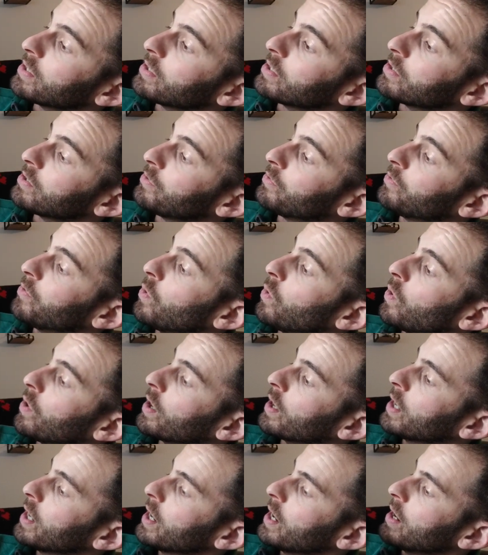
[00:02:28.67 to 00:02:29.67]
this is a
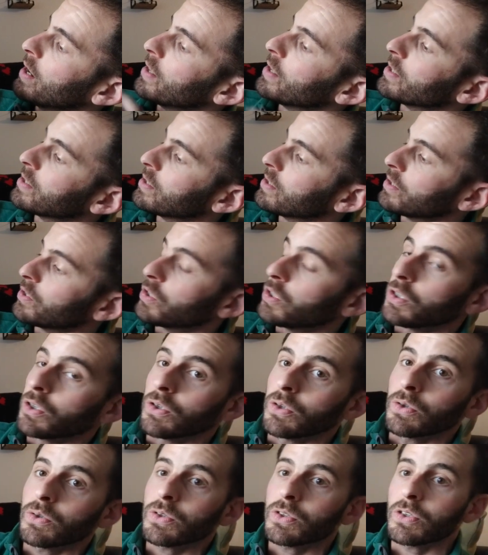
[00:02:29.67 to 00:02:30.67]
4, this is a
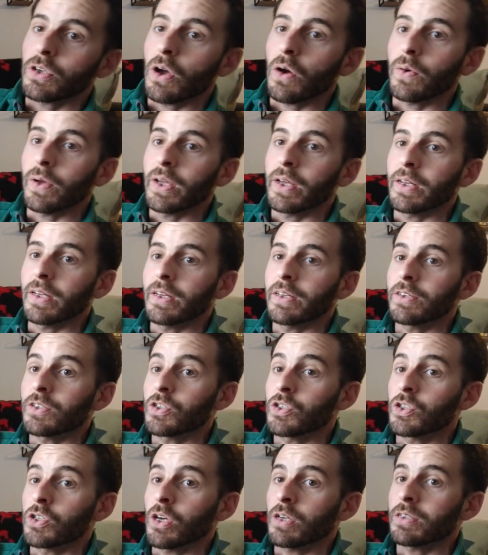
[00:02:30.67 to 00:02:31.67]
2, so it
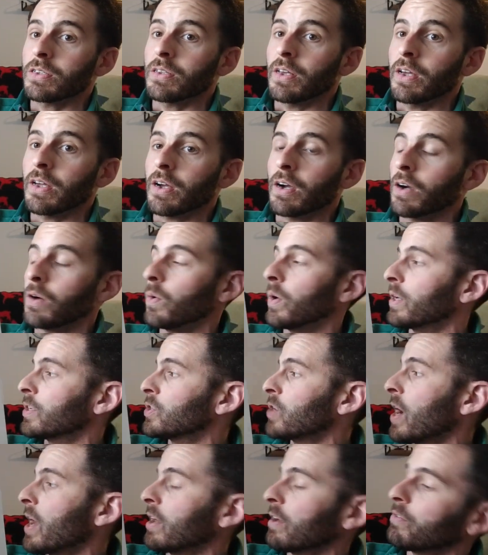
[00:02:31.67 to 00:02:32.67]
is just like our
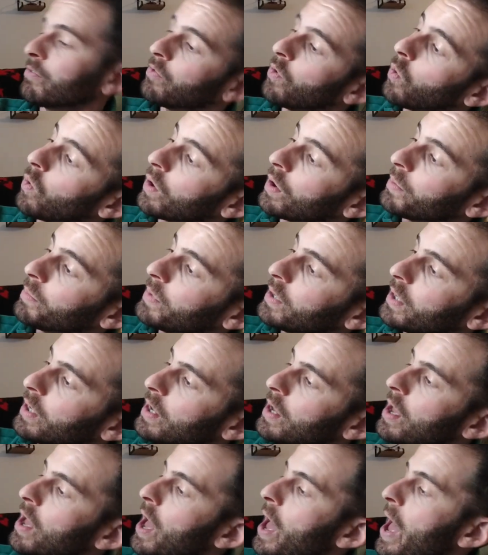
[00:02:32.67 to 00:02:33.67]
quadratic form.
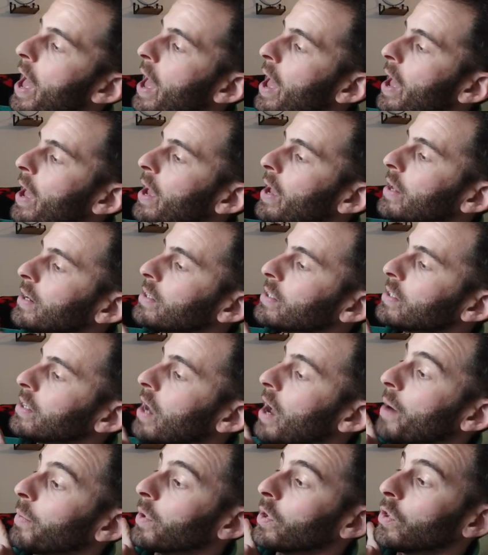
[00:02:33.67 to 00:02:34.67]
And
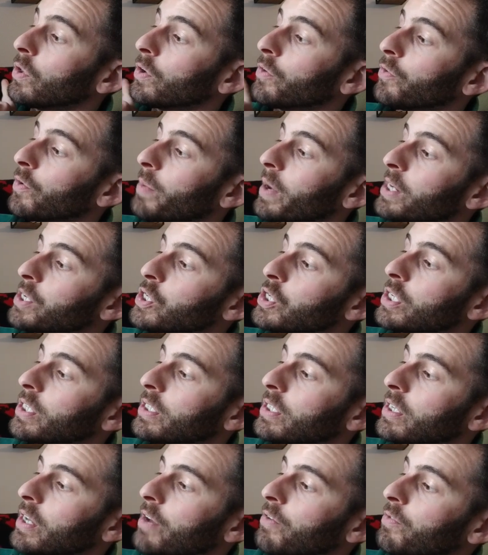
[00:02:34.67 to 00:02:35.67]
I'm going to look for my
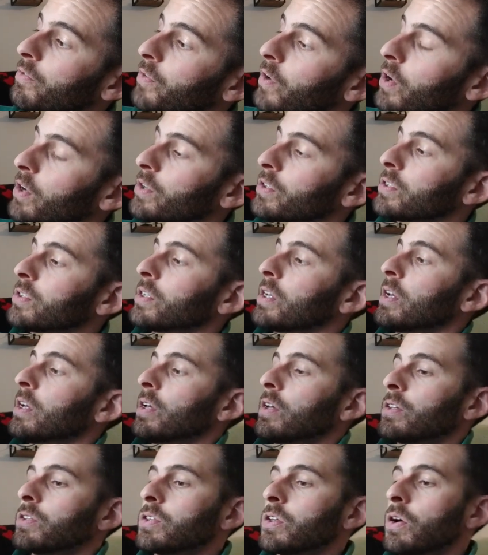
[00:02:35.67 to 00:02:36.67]
GCF first.
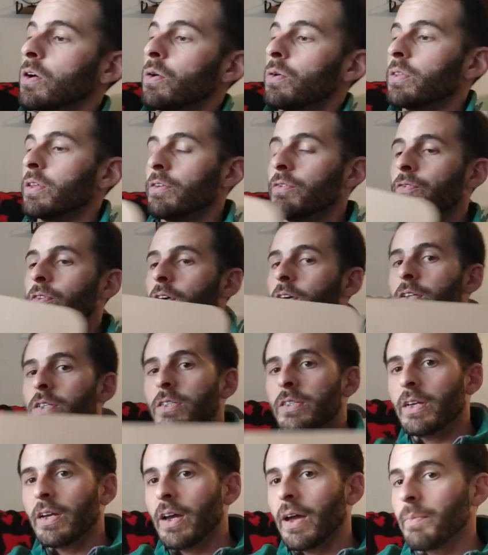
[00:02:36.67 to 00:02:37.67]
So the
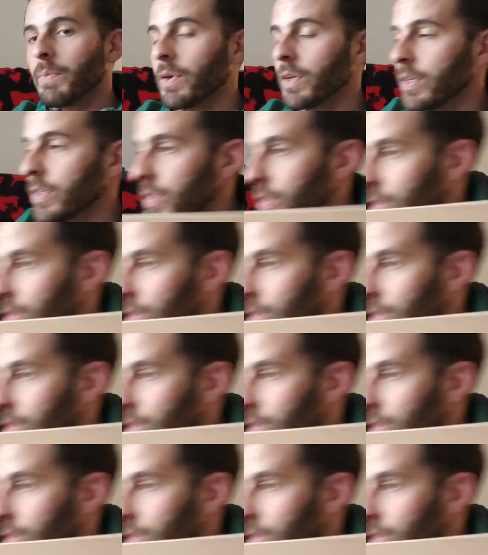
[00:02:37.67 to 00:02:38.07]
first thing I'm going